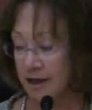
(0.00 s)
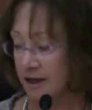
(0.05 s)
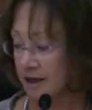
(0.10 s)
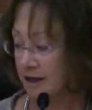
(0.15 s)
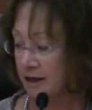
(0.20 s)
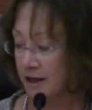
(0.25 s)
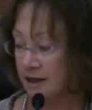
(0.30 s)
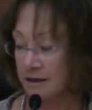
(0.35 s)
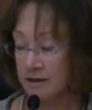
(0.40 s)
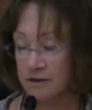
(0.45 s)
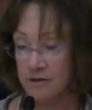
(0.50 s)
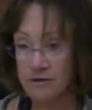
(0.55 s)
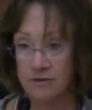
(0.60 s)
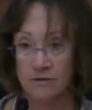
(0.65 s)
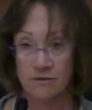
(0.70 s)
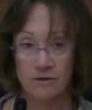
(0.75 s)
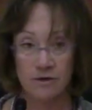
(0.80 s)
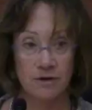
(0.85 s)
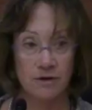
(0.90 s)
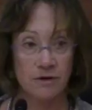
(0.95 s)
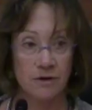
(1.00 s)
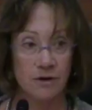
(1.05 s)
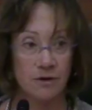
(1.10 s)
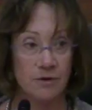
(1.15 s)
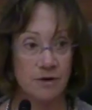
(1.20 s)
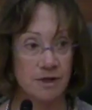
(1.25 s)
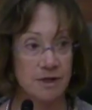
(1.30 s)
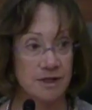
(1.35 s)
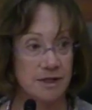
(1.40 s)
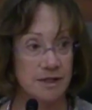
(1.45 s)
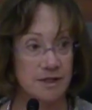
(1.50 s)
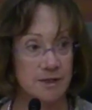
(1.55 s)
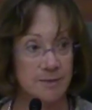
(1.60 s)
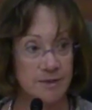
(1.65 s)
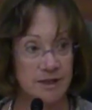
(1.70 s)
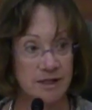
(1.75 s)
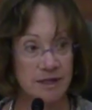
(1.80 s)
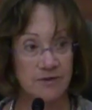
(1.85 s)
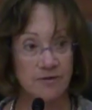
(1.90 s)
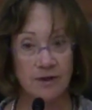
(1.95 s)
noticed
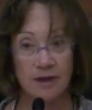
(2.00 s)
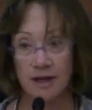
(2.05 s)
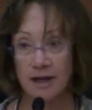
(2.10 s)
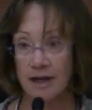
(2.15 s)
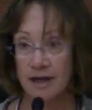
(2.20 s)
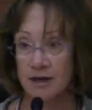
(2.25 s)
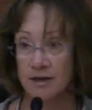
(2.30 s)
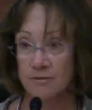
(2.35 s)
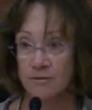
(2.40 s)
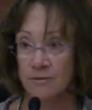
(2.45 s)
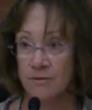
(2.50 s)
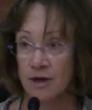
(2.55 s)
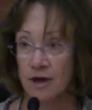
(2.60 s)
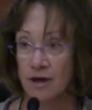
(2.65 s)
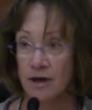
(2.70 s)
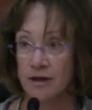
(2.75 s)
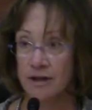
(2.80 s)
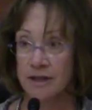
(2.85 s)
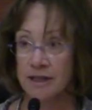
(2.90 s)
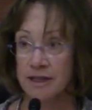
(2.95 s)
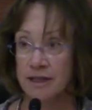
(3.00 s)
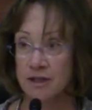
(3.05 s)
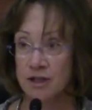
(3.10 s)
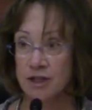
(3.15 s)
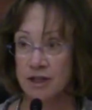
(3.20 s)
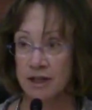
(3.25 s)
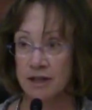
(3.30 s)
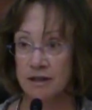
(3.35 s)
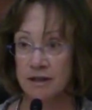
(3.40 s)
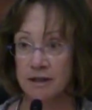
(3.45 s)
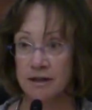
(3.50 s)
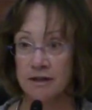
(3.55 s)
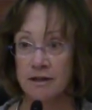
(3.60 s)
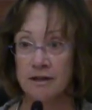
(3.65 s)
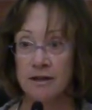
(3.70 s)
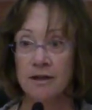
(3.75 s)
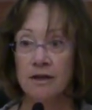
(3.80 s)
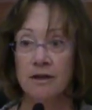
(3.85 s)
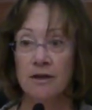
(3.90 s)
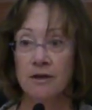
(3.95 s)
specific item on the agenda.
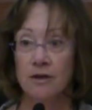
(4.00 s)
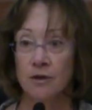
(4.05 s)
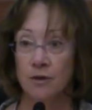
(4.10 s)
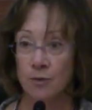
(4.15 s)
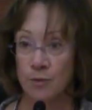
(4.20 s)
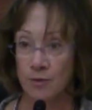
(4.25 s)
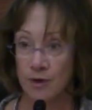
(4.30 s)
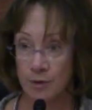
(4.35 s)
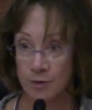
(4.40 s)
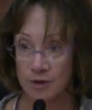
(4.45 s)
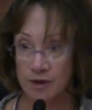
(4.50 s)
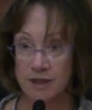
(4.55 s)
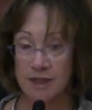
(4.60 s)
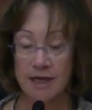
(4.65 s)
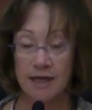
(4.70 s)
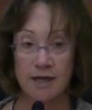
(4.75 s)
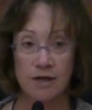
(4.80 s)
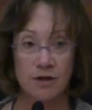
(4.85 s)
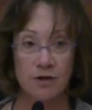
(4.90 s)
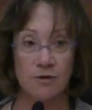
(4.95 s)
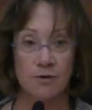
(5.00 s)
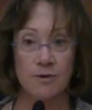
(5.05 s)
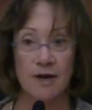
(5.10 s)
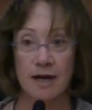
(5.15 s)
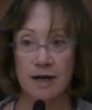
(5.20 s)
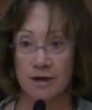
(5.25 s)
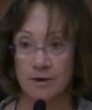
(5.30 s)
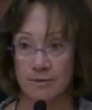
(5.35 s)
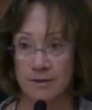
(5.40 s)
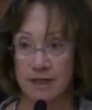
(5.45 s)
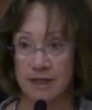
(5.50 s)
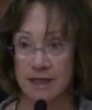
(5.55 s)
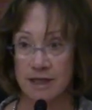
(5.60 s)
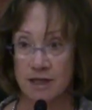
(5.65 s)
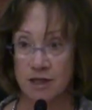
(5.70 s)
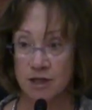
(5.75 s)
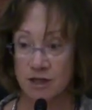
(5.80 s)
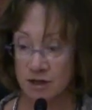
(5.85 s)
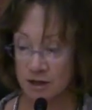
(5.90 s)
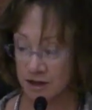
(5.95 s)
We will take your
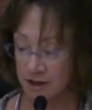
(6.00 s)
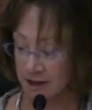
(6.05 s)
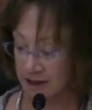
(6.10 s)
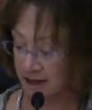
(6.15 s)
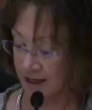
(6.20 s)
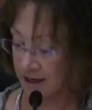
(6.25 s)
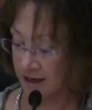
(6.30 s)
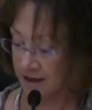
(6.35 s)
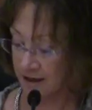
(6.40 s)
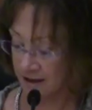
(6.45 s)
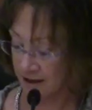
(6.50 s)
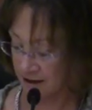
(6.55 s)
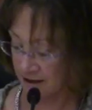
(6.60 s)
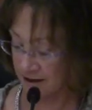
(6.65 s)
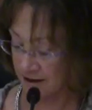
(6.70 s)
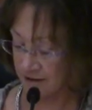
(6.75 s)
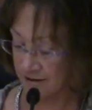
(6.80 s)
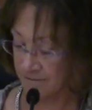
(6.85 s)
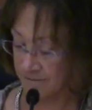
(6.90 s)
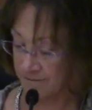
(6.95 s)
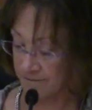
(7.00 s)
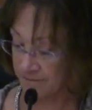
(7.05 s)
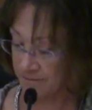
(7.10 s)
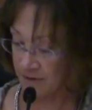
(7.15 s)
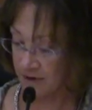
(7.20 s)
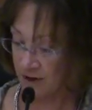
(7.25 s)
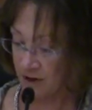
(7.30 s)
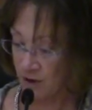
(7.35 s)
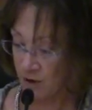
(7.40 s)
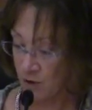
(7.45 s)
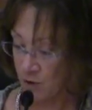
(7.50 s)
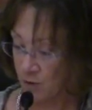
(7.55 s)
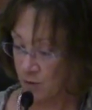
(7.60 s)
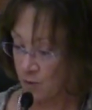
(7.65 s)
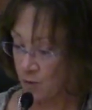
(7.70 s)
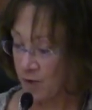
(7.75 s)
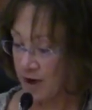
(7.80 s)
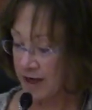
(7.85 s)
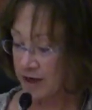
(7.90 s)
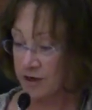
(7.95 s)
recommendation on that.
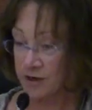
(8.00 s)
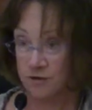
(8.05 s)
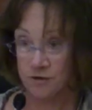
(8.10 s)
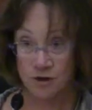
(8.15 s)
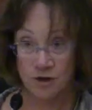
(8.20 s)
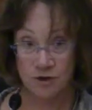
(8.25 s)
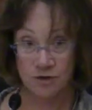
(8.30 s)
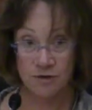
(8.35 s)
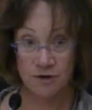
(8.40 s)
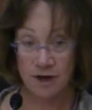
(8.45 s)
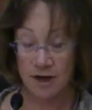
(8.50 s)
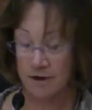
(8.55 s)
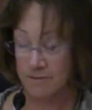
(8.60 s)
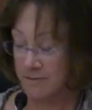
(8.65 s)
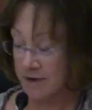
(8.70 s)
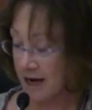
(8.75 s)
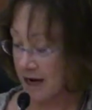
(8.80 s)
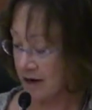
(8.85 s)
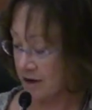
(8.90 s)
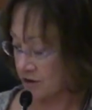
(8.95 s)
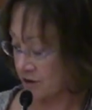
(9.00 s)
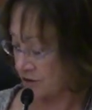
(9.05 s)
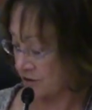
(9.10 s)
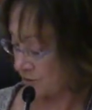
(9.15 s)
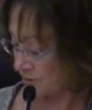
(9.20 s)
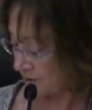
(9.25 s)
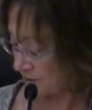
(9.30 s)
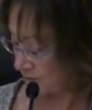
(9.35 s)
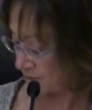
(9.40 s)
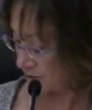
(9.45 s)
When you do come back to